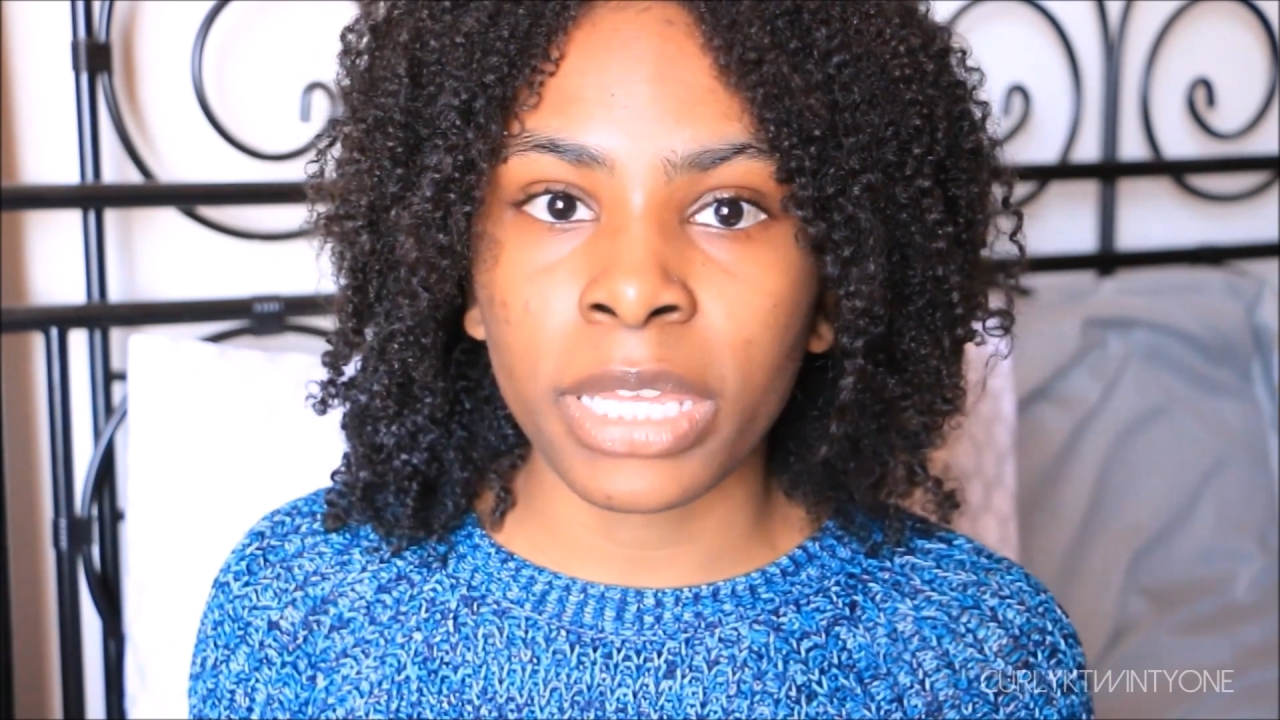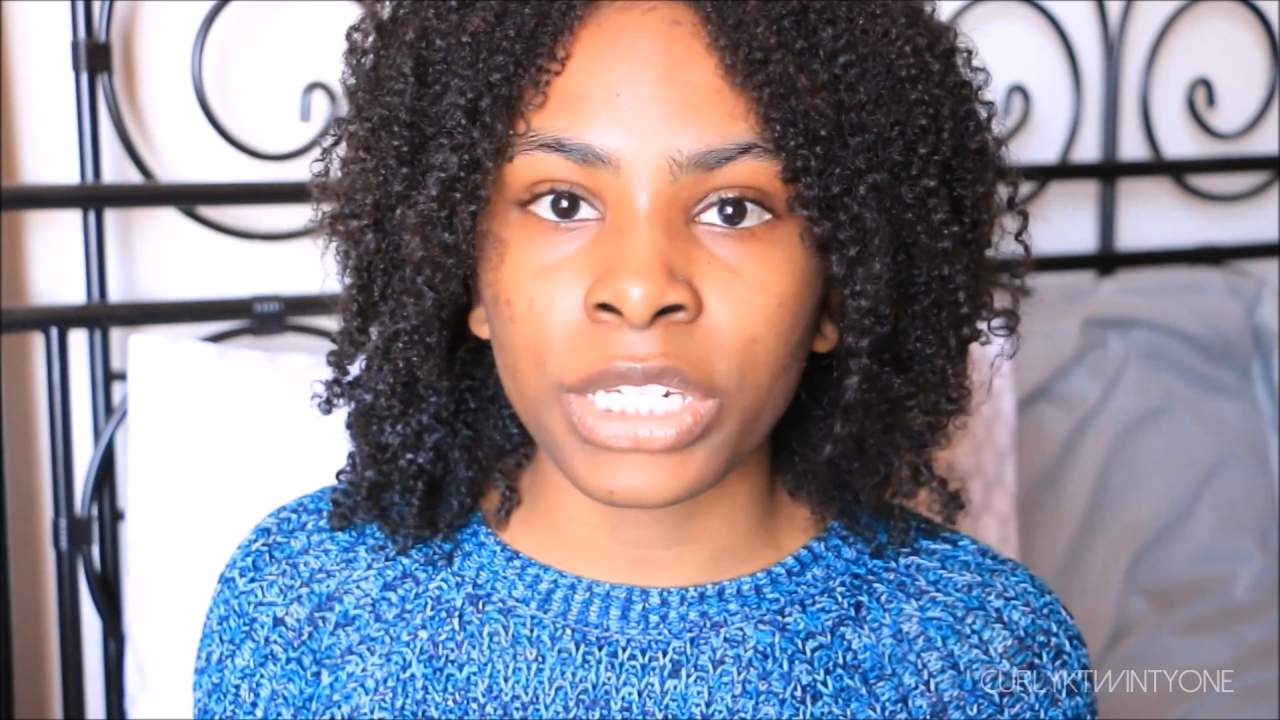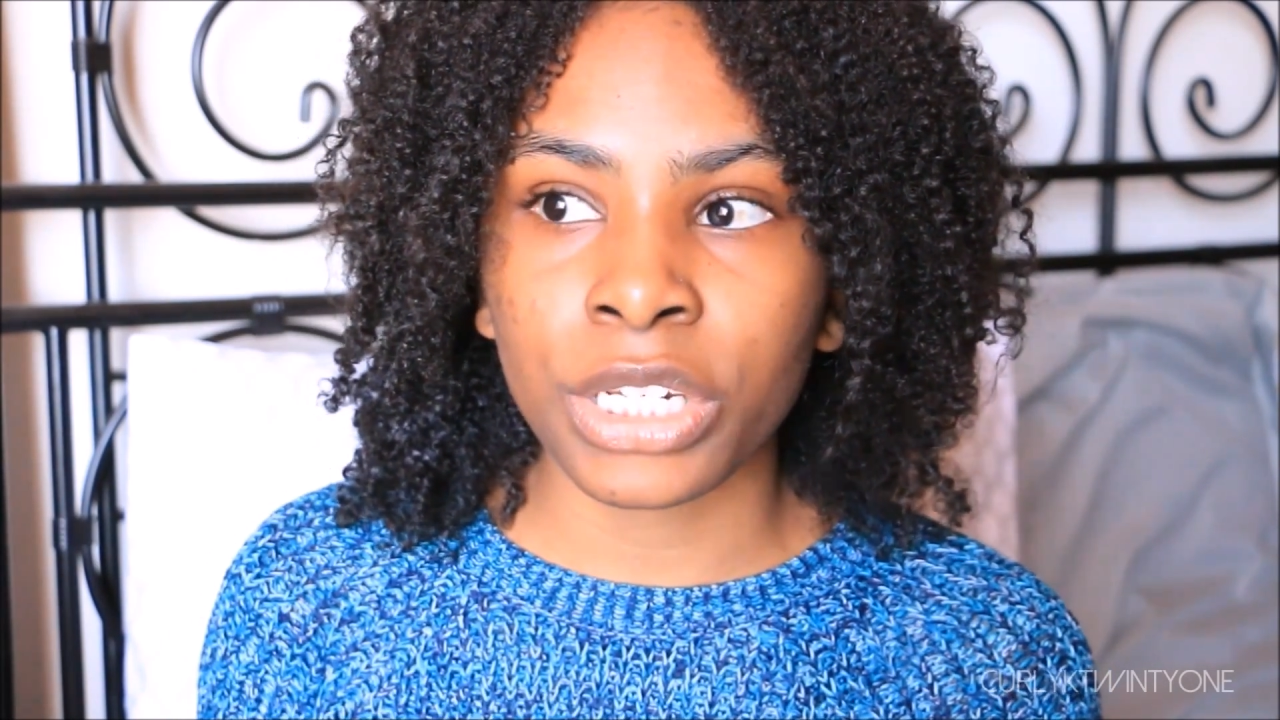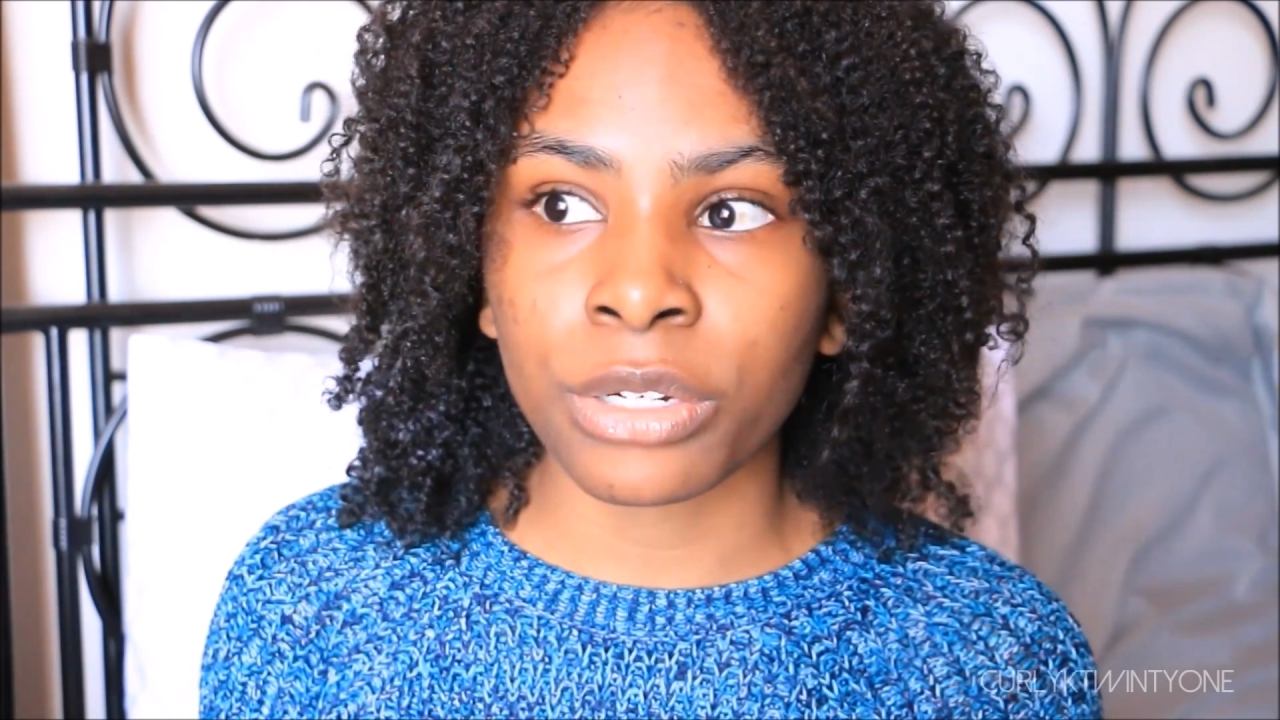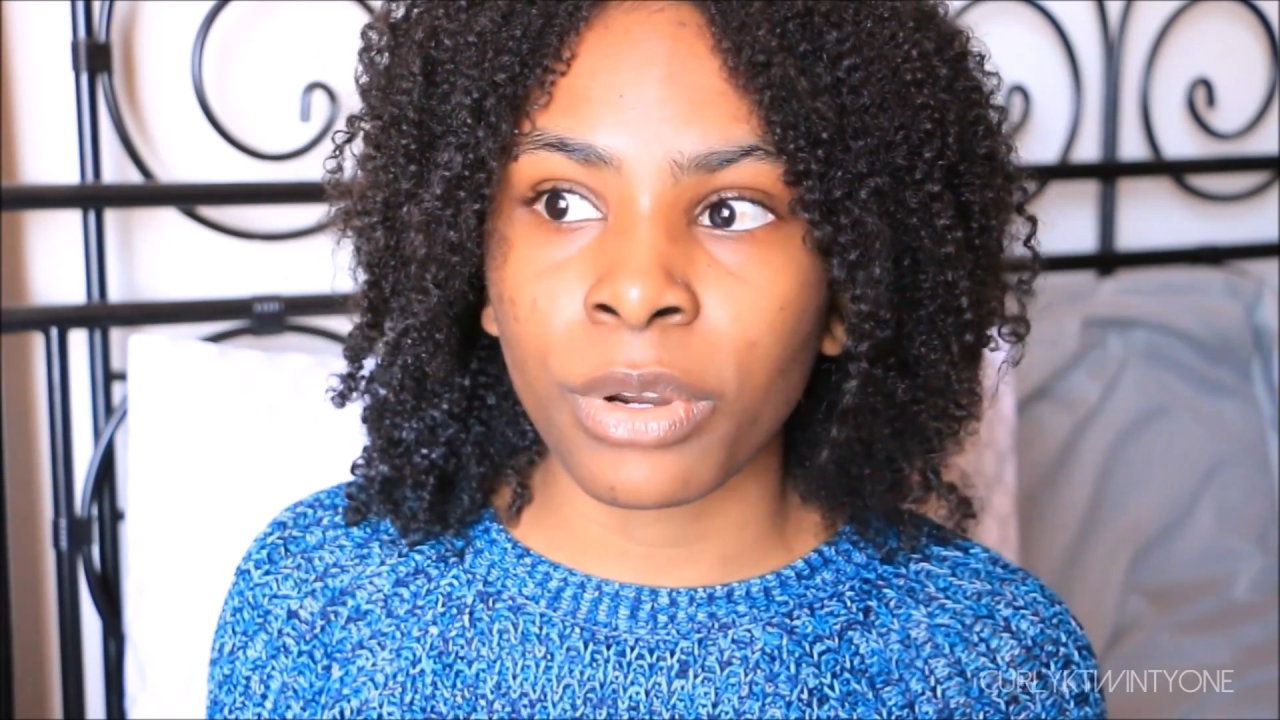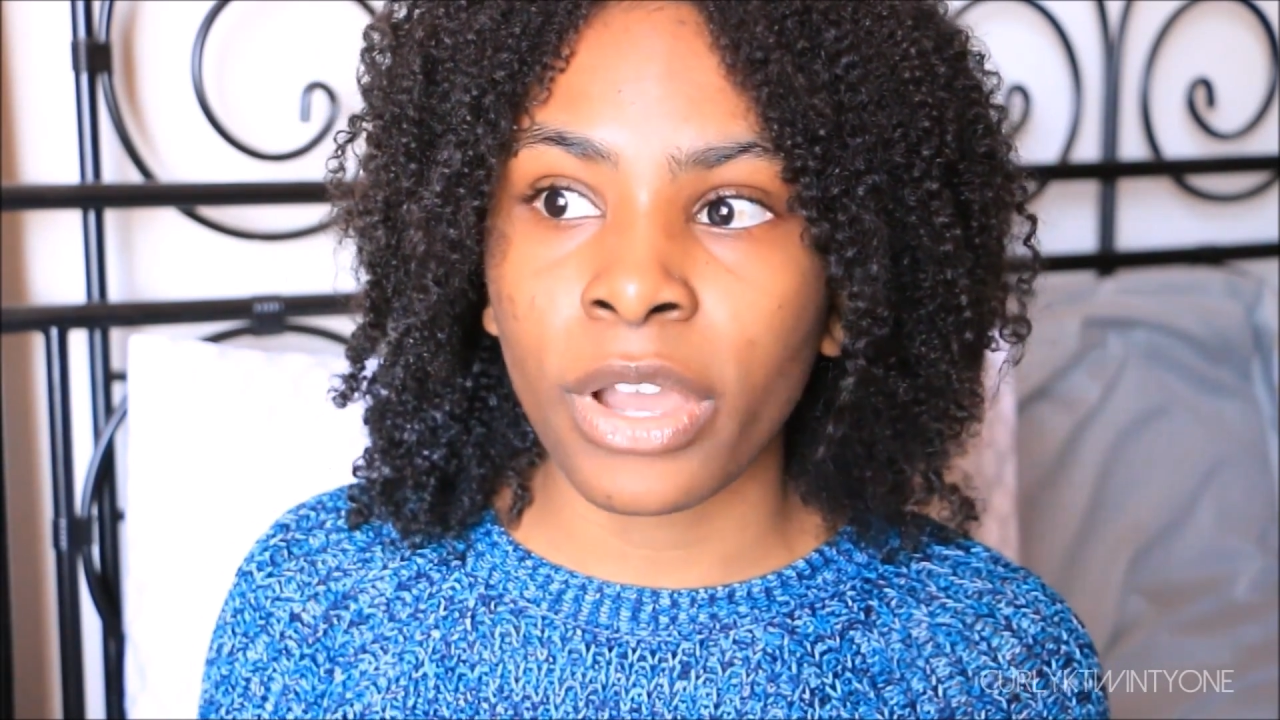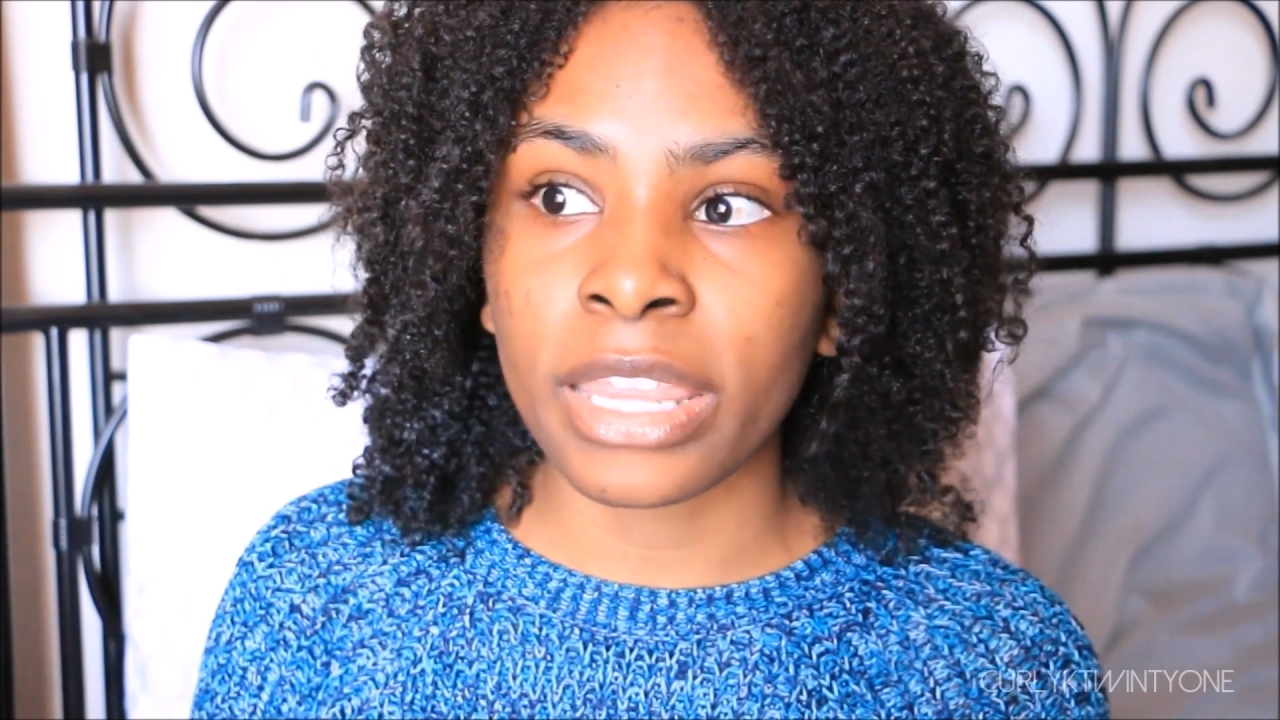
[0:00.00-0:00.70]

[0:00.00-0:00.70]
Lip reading: in general